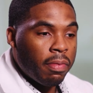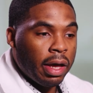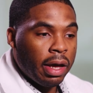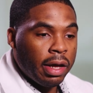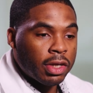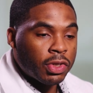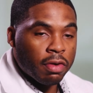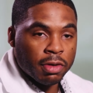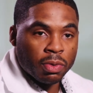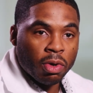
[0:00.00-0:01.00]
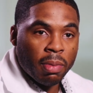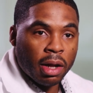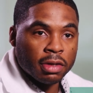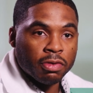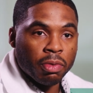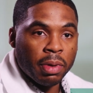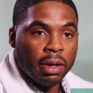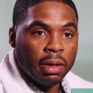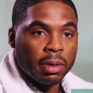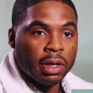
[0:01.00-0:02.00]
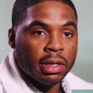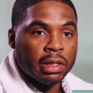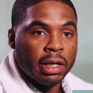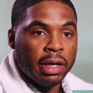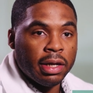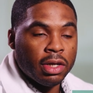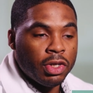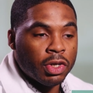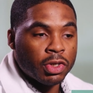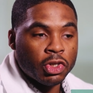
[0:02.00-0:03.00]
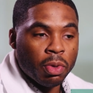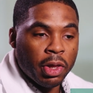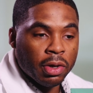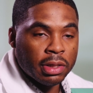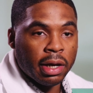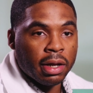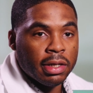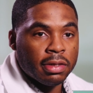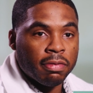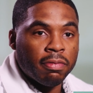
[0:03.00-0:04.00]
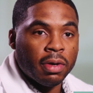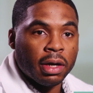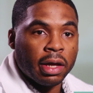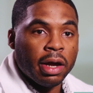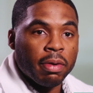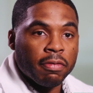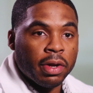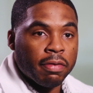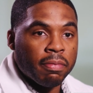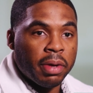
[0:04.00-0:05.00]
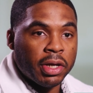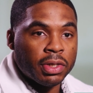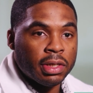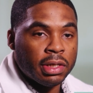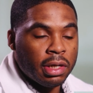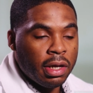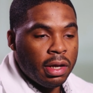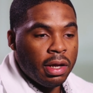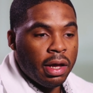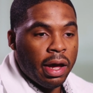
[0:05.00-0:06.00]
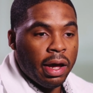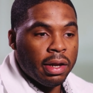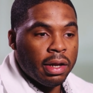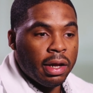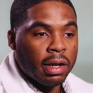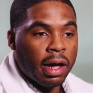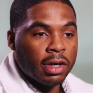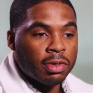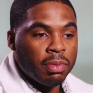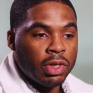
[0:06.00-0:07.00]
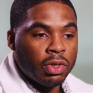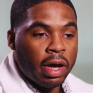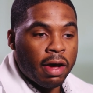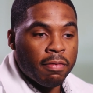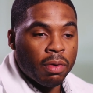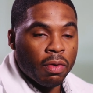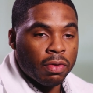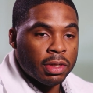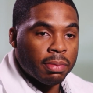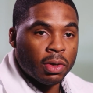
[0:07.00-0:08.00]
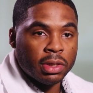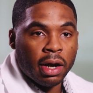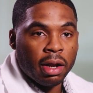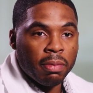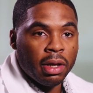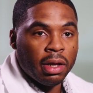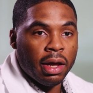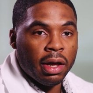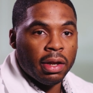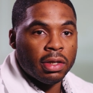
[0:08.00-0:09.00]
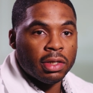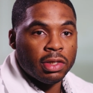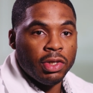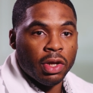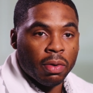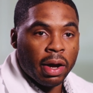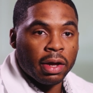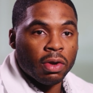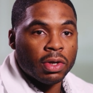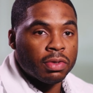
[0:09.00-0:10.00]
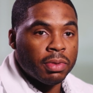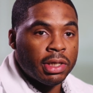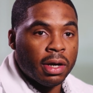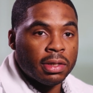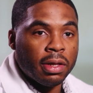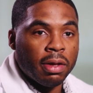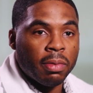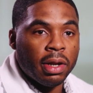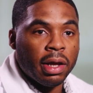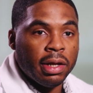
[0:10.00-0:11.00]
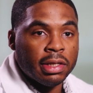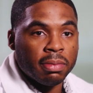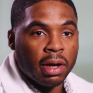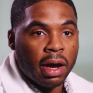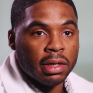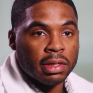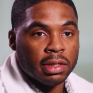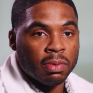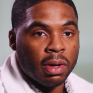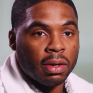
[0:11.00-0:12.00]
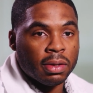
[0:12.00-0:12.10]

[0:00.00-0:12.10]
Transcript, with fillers: They serve as role models for me because they, you know, show me their techniques of uh, caring for different patients and it allows me to have both some autonomy and you know I can also reach out to them when I need some guidance as well.